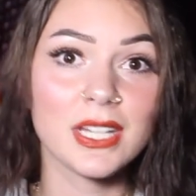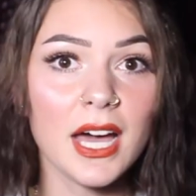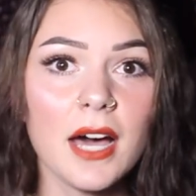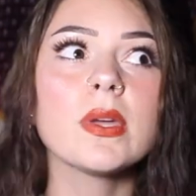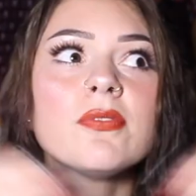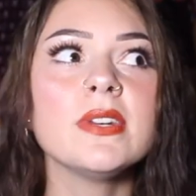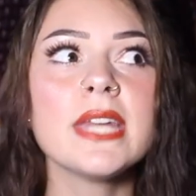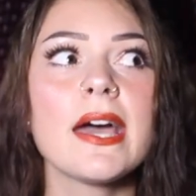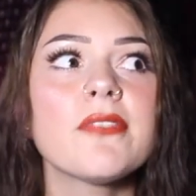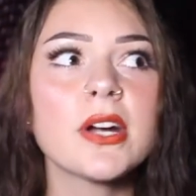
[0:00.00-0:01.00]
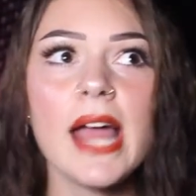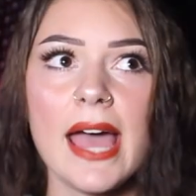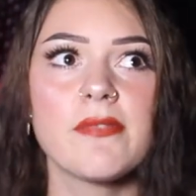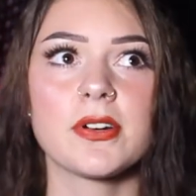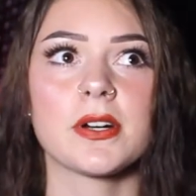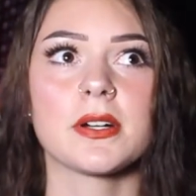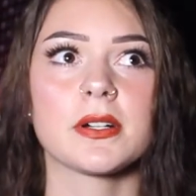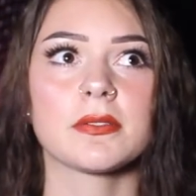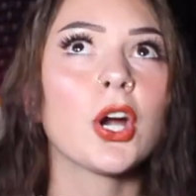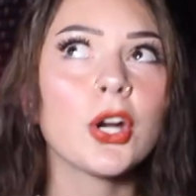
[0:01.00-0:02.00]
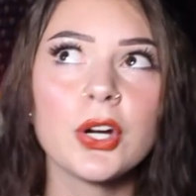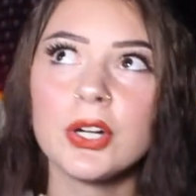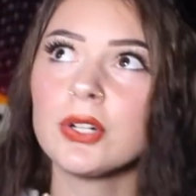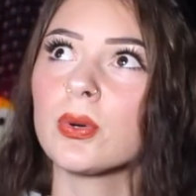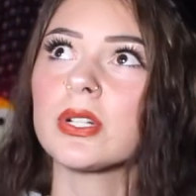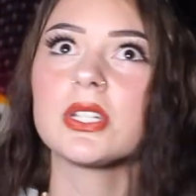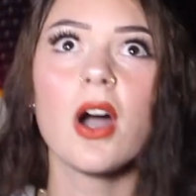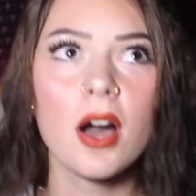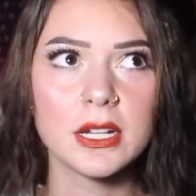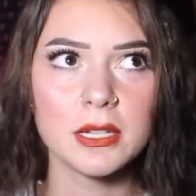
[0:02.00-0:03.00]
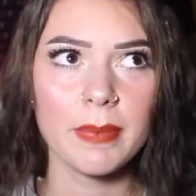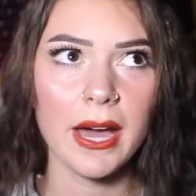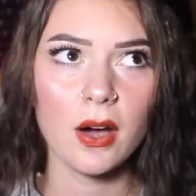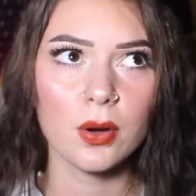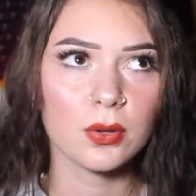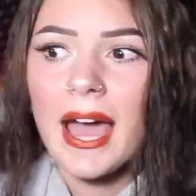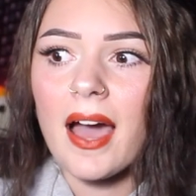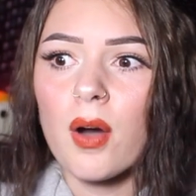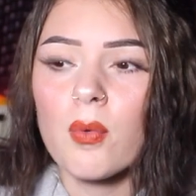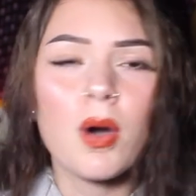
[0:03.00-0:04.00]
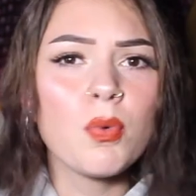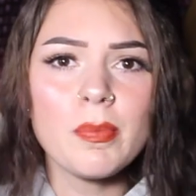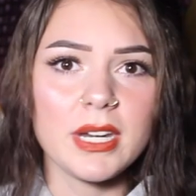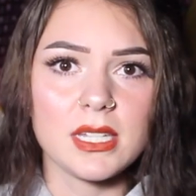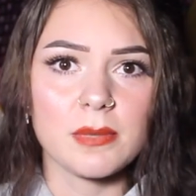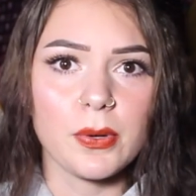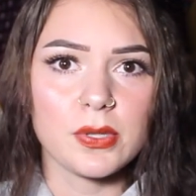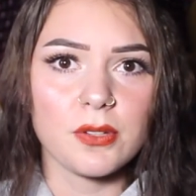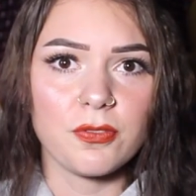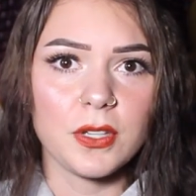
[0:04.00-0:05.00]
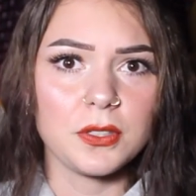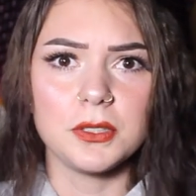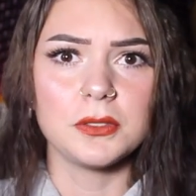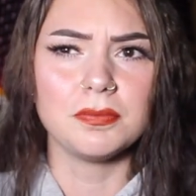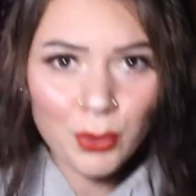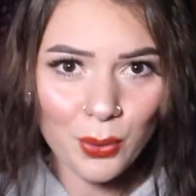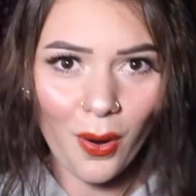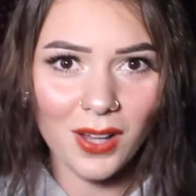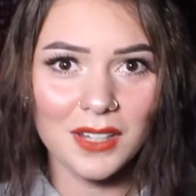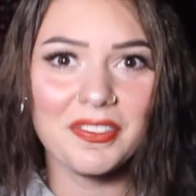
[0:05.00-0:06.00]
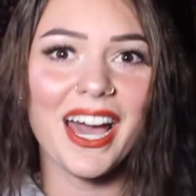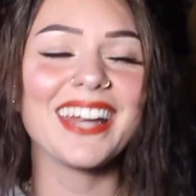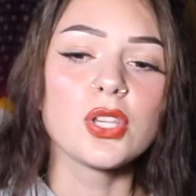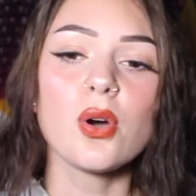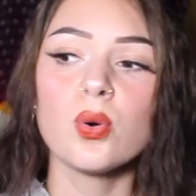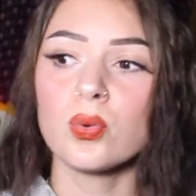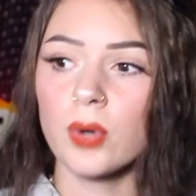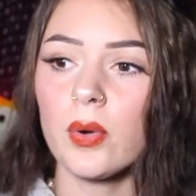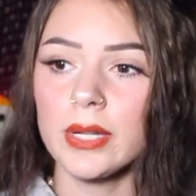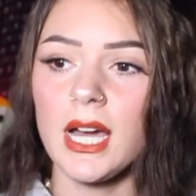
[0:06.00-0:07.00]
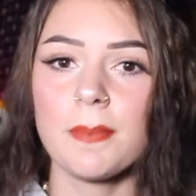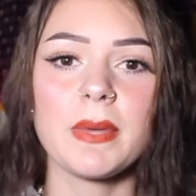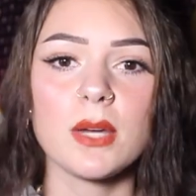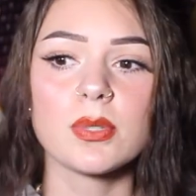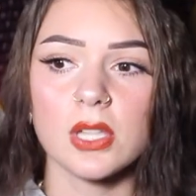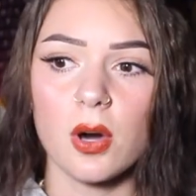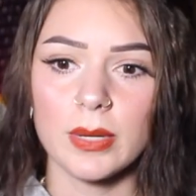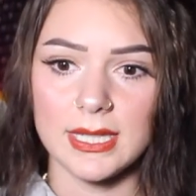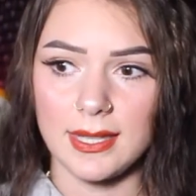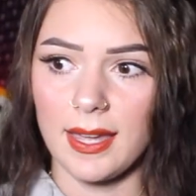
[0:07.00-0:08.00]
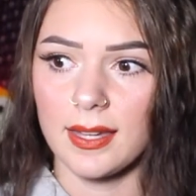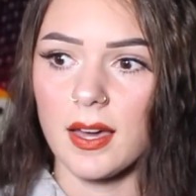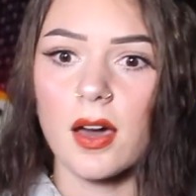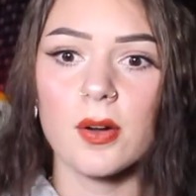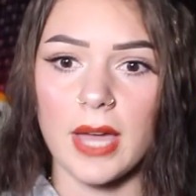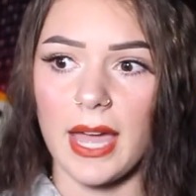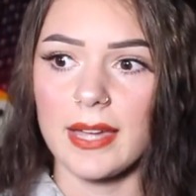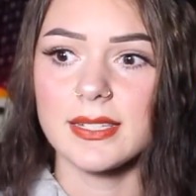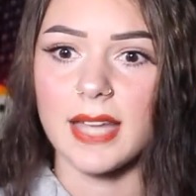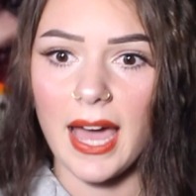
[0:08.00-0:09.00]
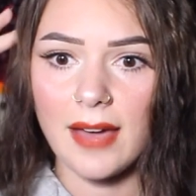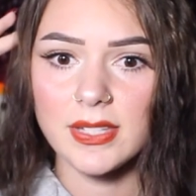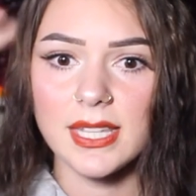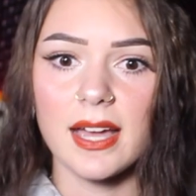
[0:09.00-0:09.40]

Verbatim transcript: come. We've never ever heard or talked about how a woman is supposed to feel through all of that. So growing up, it was always like, okay, to have a